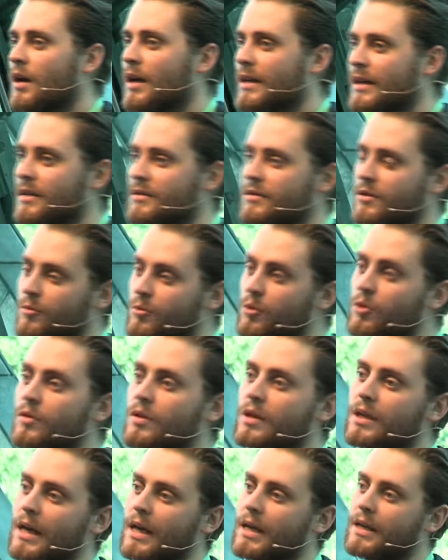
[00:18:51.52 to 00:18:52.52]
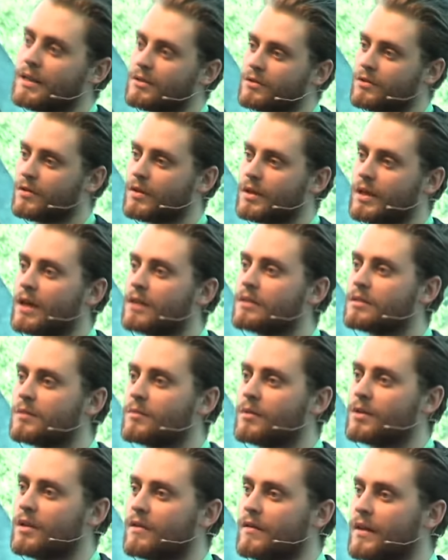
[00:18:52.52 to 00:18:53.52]
I guess, communicating to the
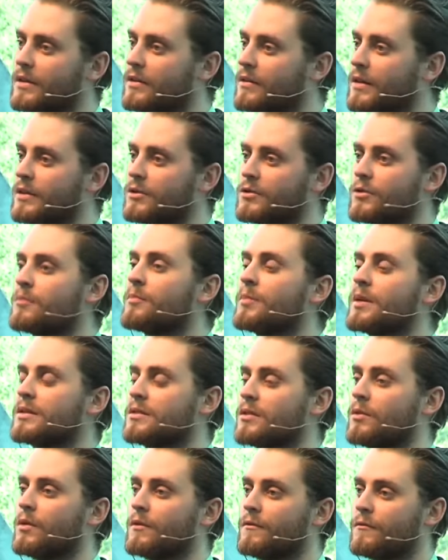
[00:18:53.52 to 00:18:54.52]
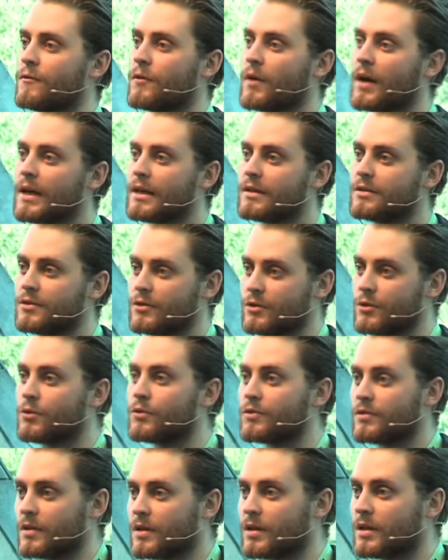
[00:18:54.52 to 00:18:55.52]
customer that they, they shouldn't be so afraid to
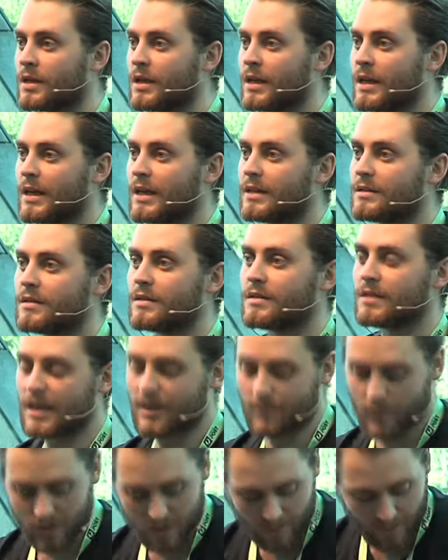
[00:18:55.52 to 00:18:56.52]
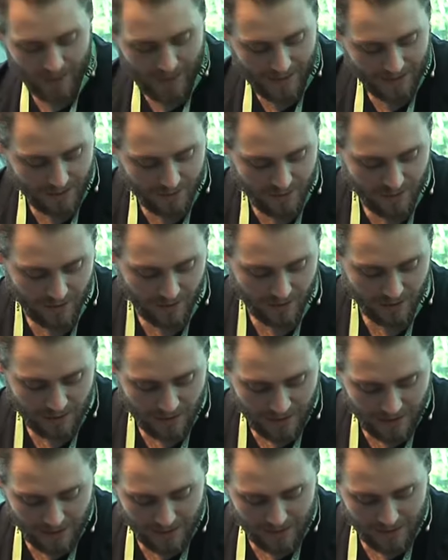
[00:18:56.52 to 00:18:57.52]
use it. It's the same with the packaging.
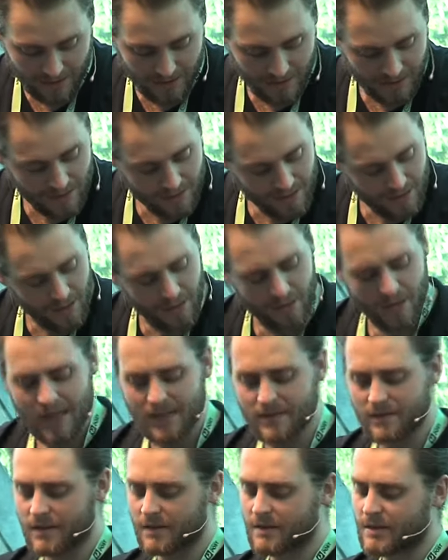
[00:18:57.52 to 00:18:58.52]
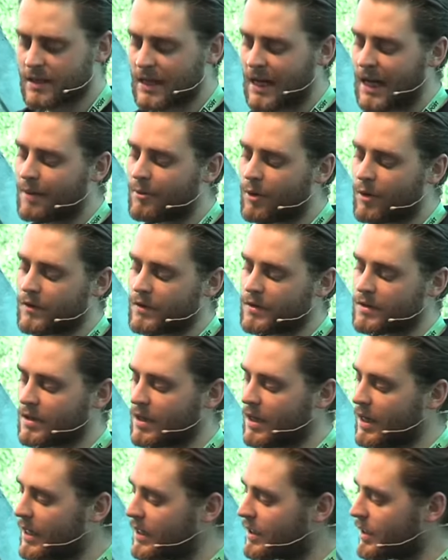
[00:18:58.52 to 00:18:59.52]
It, it, it kind of has this tab on the
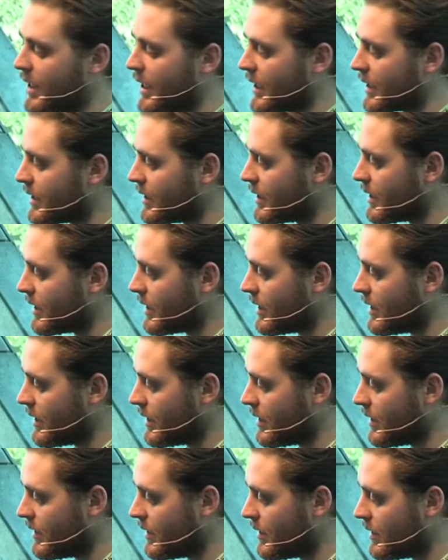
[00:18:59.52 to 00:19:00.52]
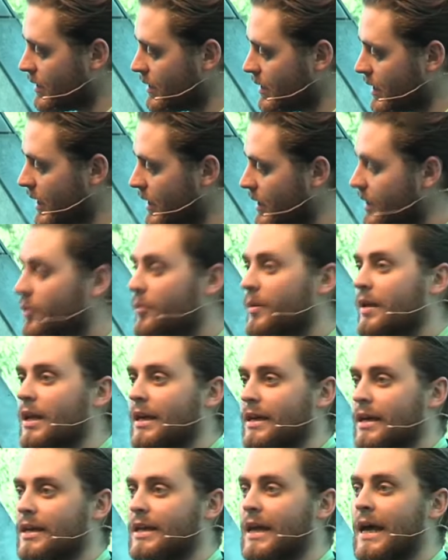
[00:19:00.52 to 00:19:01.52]
side, like uh, a little bit like a